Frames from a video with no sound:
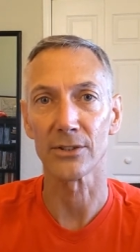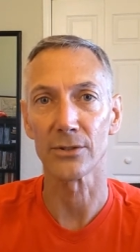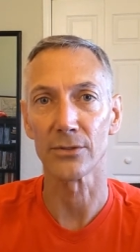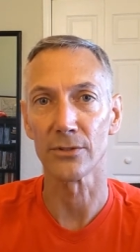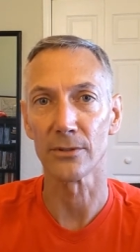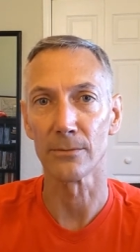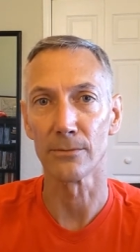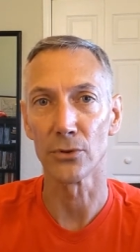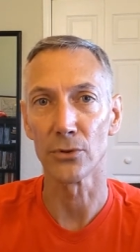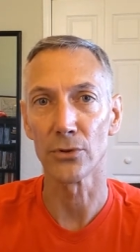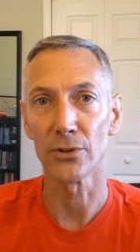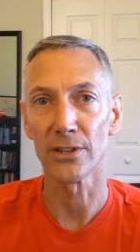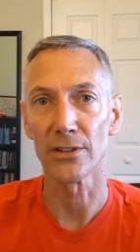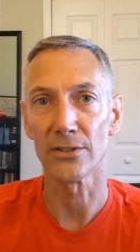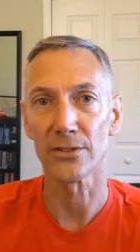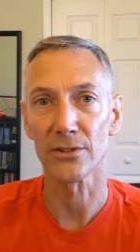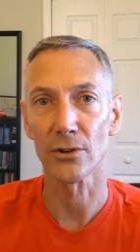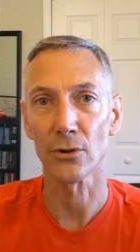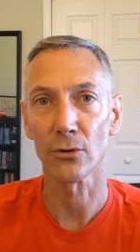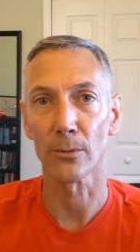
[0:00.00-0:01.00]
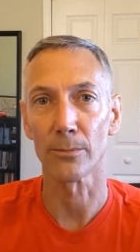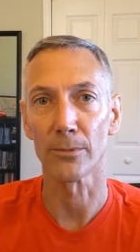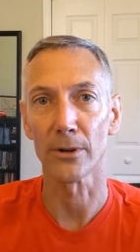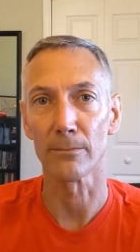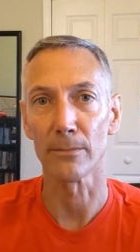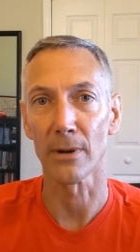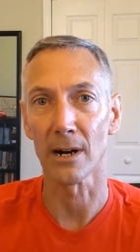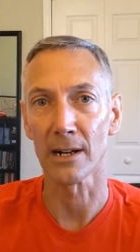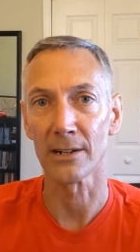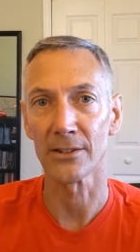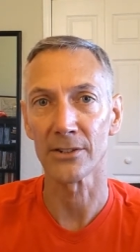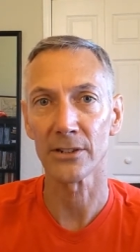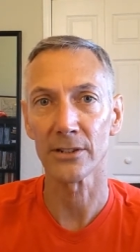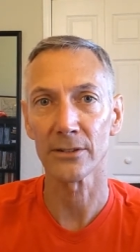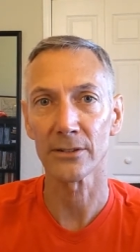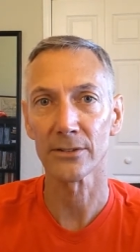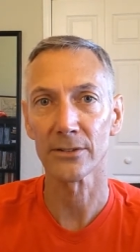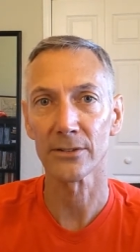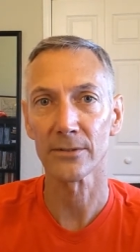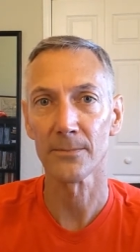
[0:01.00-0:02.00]
to the Moody's corporate bond
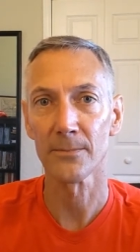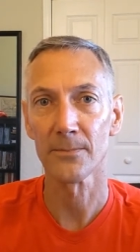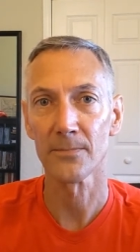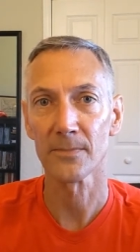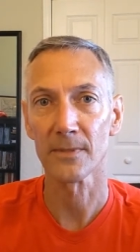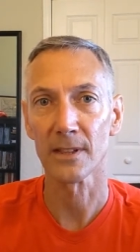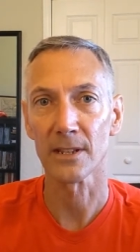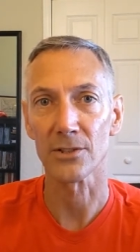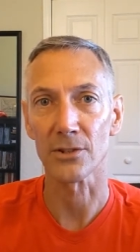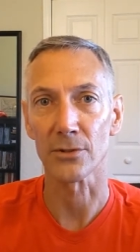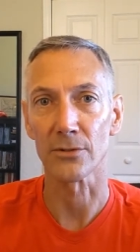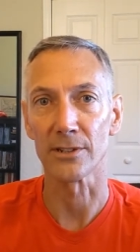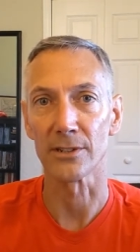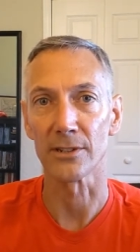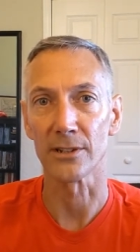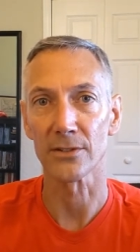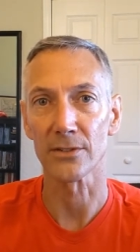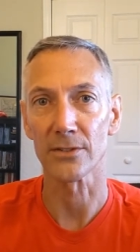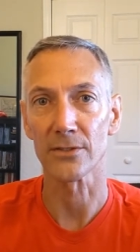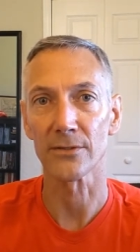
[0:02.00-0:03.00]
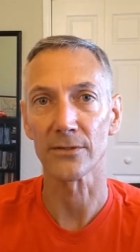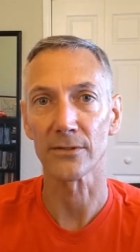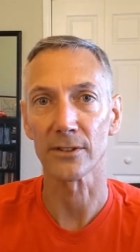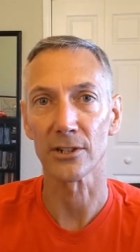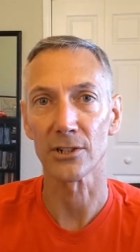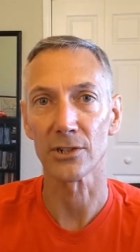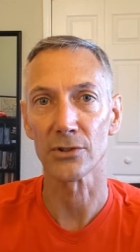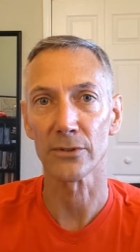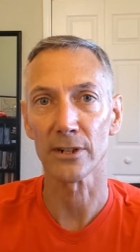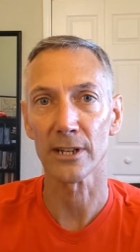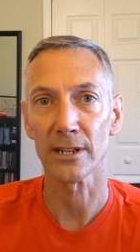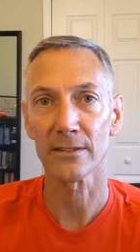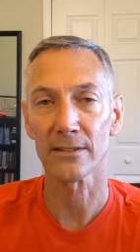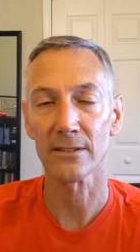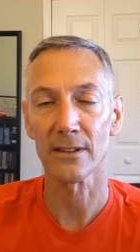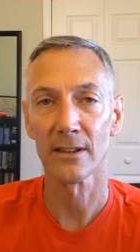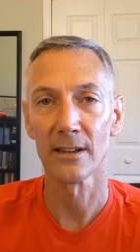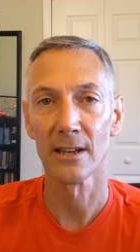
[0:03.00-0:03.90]
yield, so it does fluctuate.